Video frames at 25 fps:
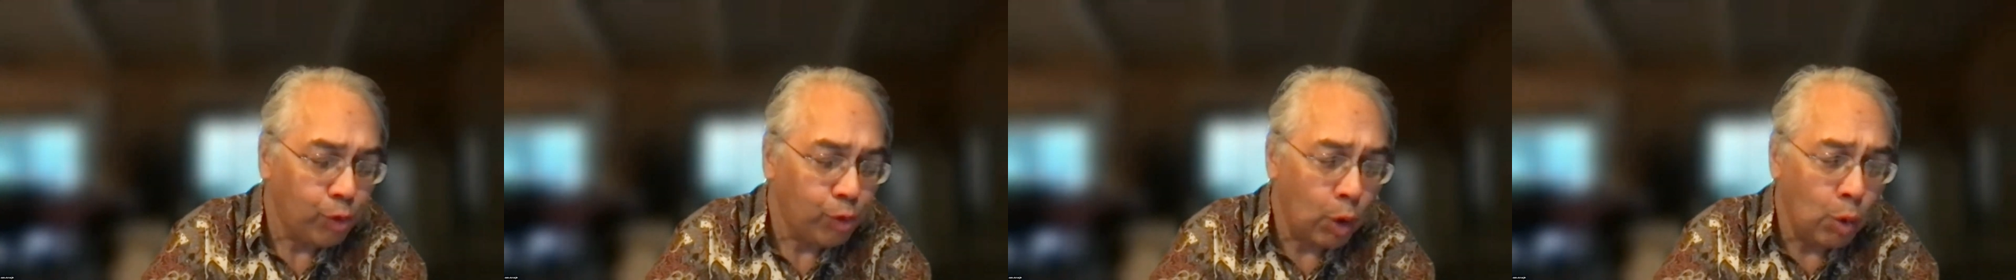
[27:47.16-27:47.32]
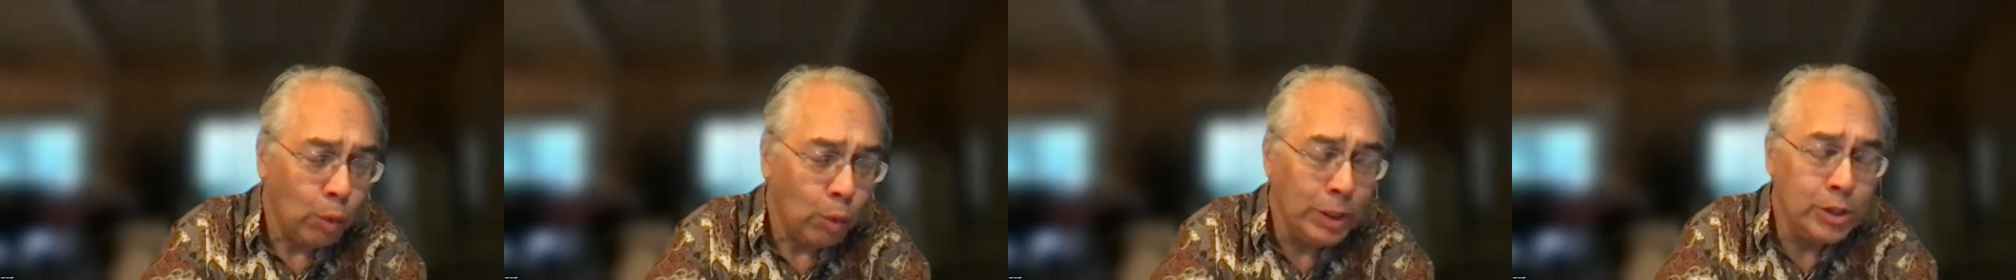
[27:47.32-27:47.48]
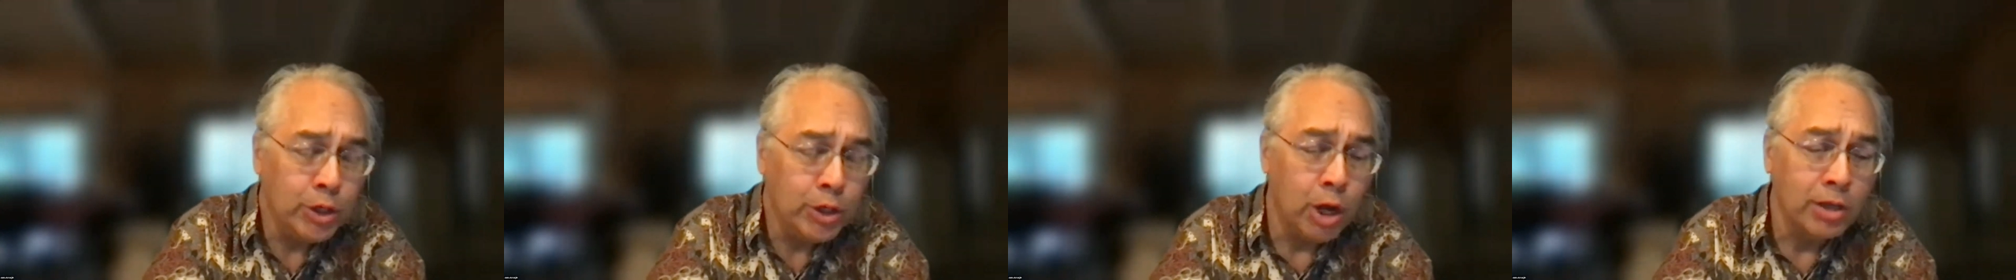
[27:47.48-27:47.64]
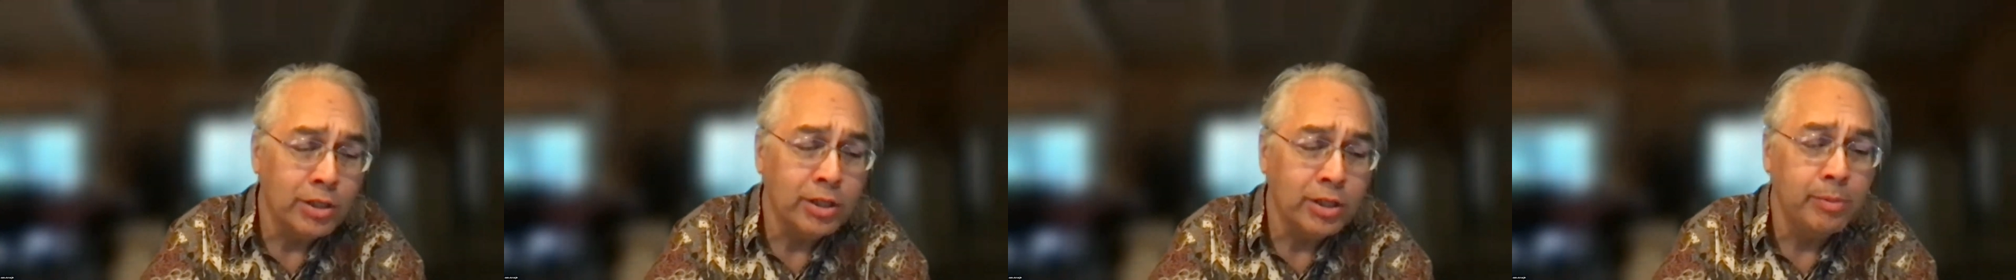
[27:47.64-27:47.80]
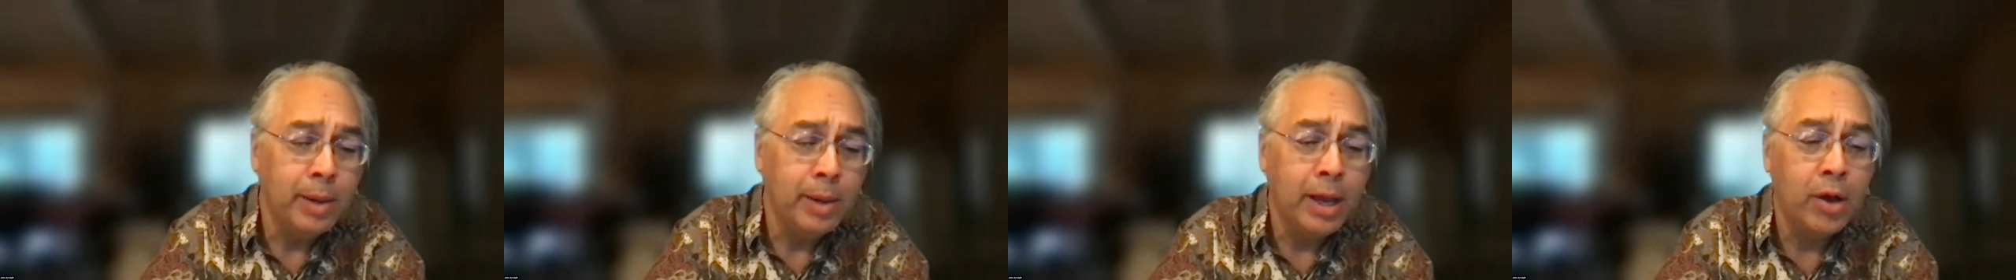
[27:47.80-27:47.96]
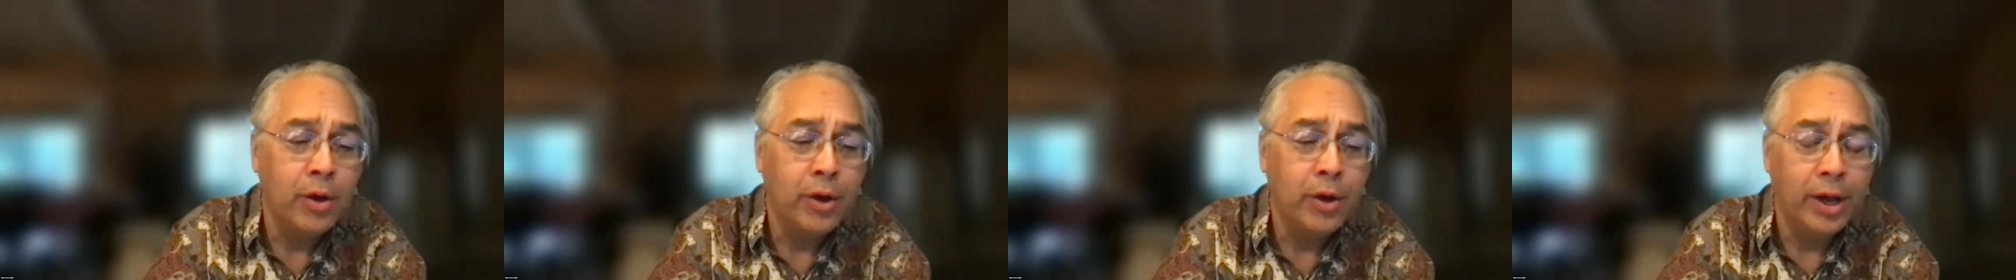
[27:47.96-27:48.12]
we talked
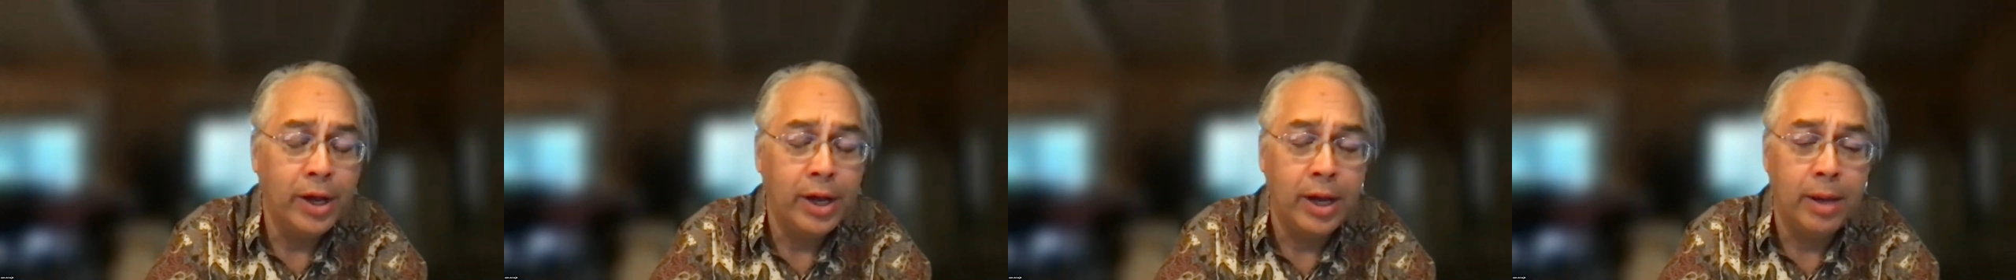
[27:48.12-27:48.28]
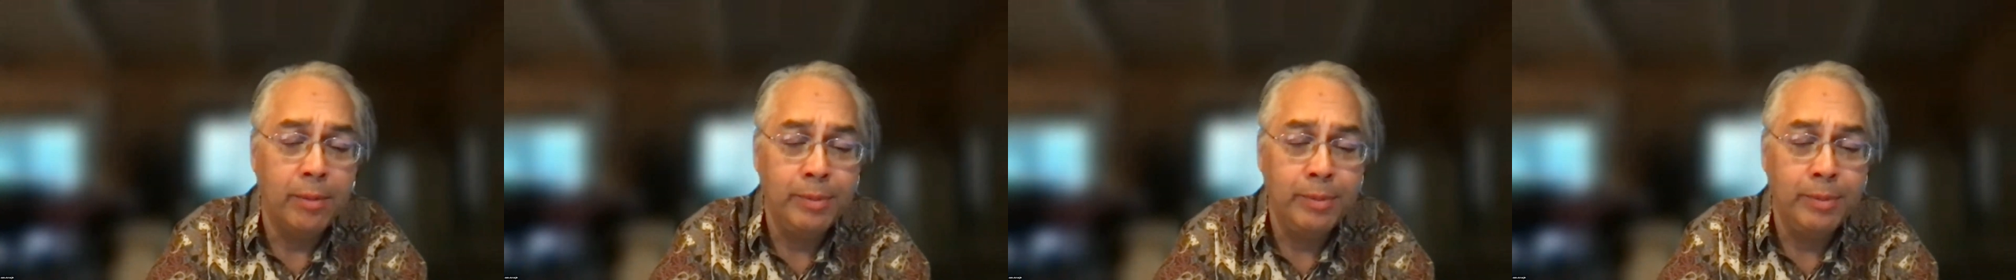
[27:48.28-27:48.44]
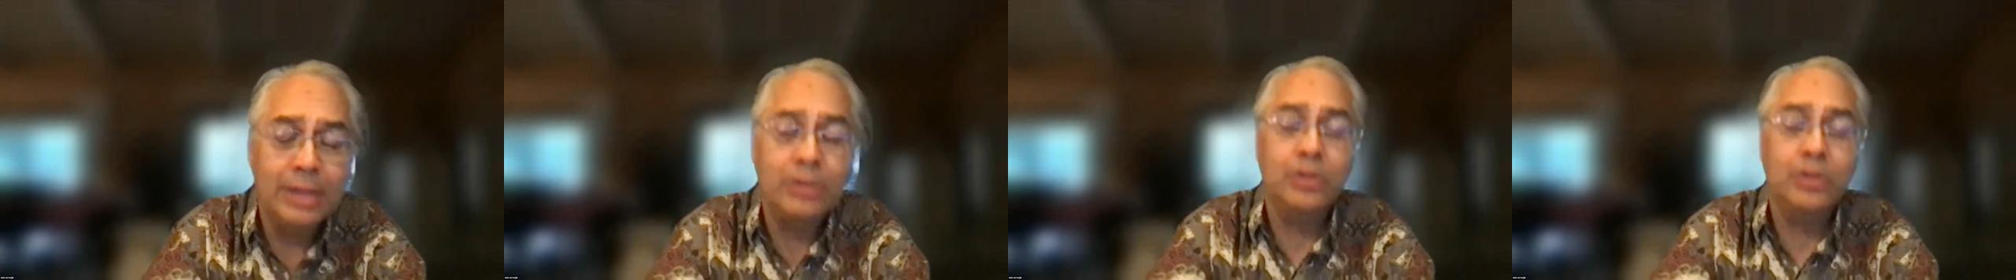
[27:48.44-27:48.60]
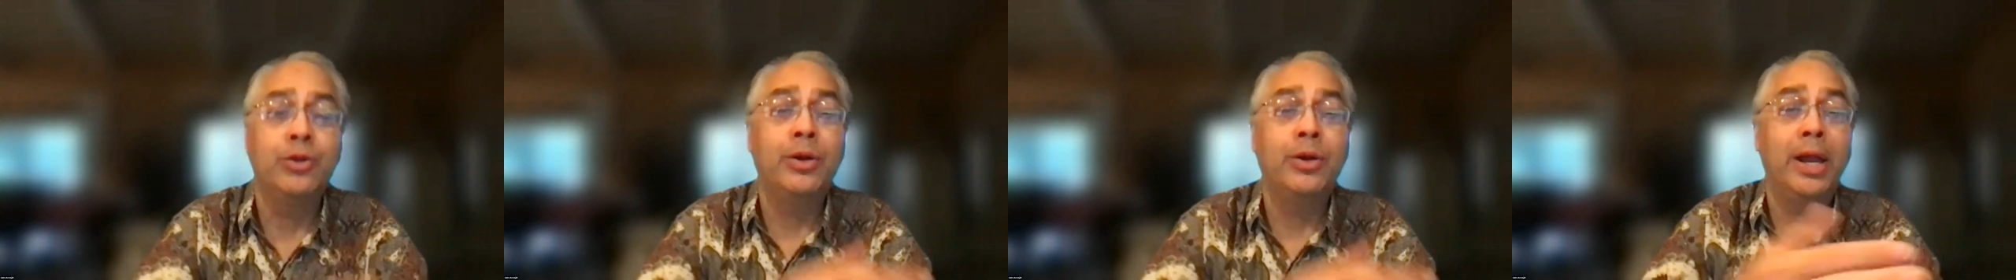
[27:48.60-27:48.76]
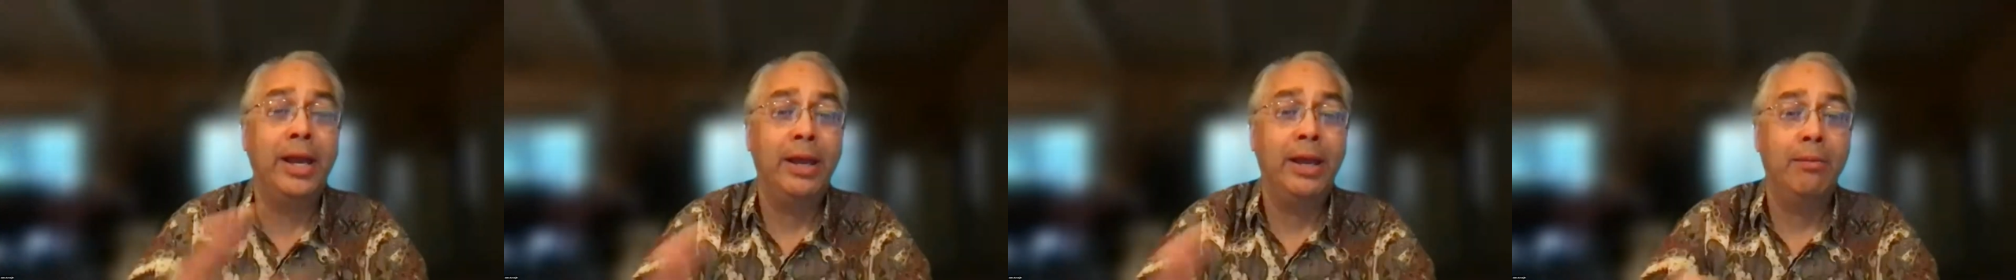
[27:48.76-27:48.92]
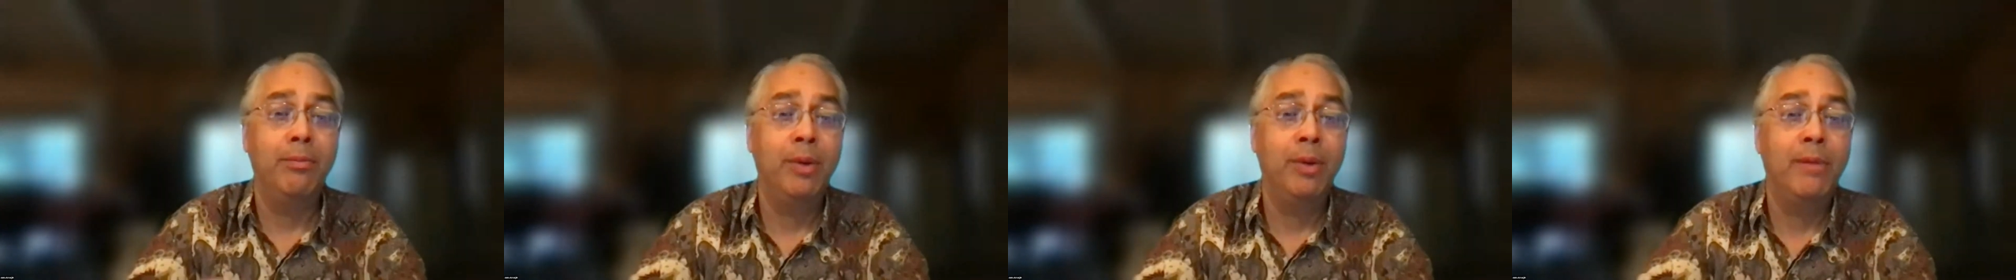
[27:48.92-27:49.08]
about
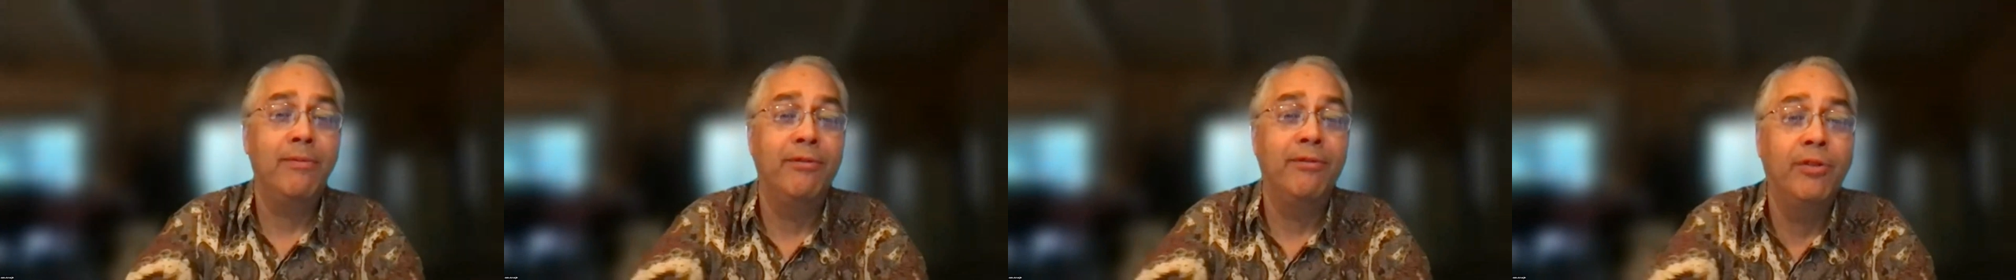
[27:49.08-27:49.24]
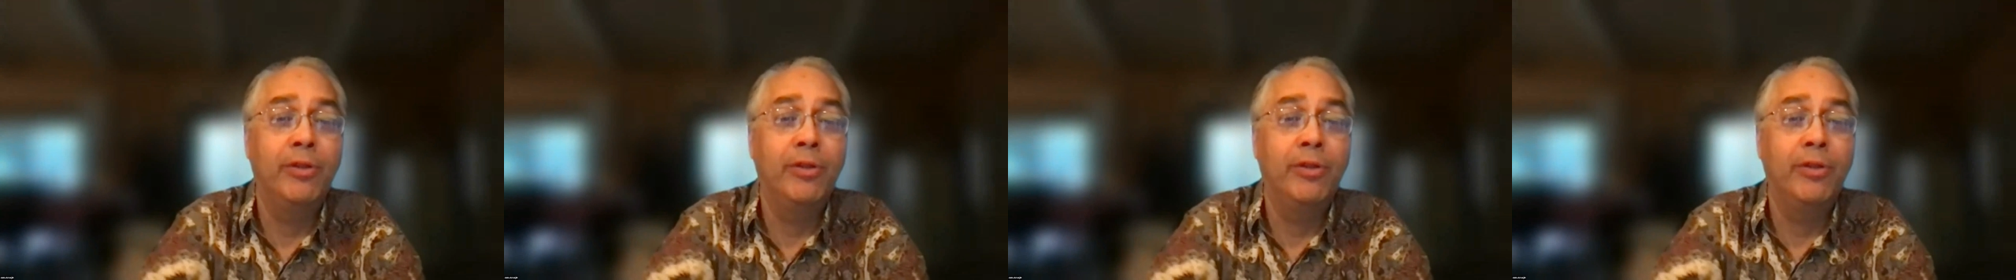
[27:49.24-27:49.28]
yesterday in prep